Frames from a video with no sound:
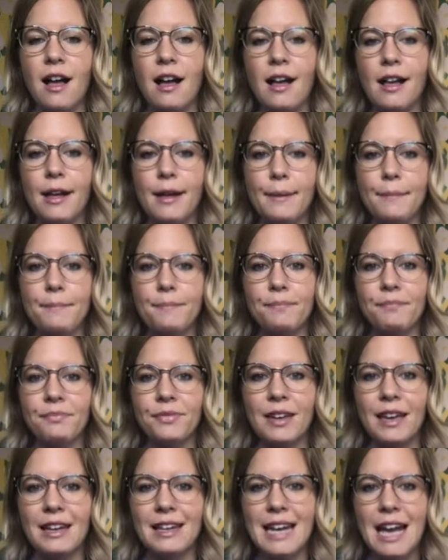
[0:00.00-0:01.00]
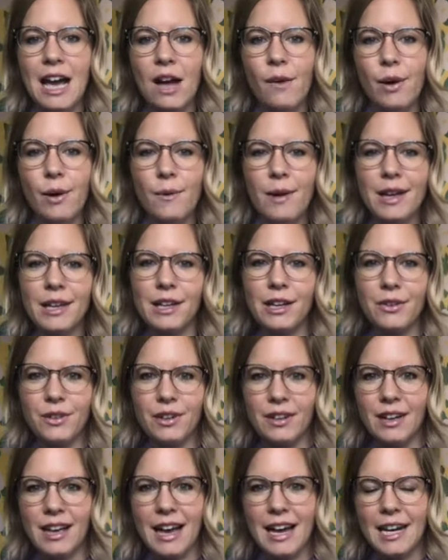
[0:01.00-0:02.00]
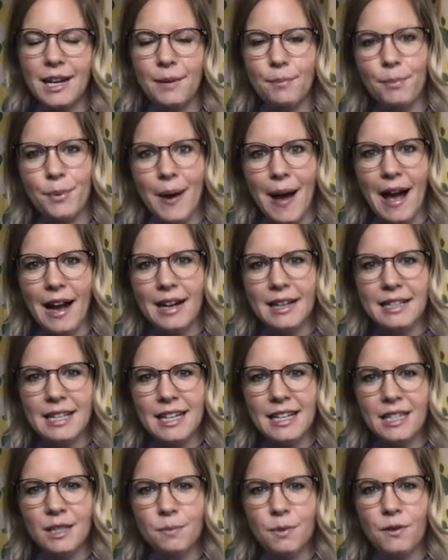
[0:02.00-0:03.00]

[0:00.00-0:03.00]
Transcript: Now I want you to kind of practice